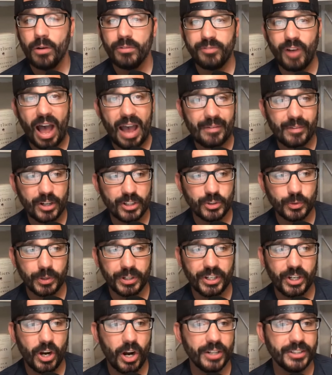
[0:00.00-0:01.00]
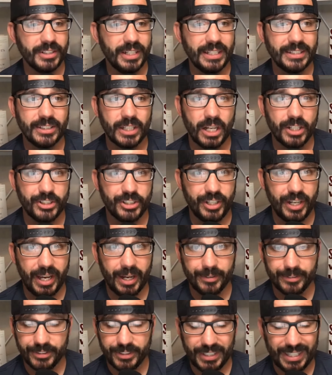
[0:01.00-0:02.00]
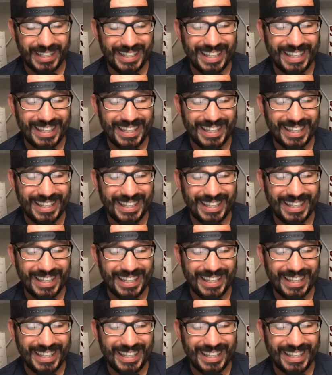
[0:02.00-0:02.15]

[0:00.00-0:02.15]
520 yards and 8 touchdowns.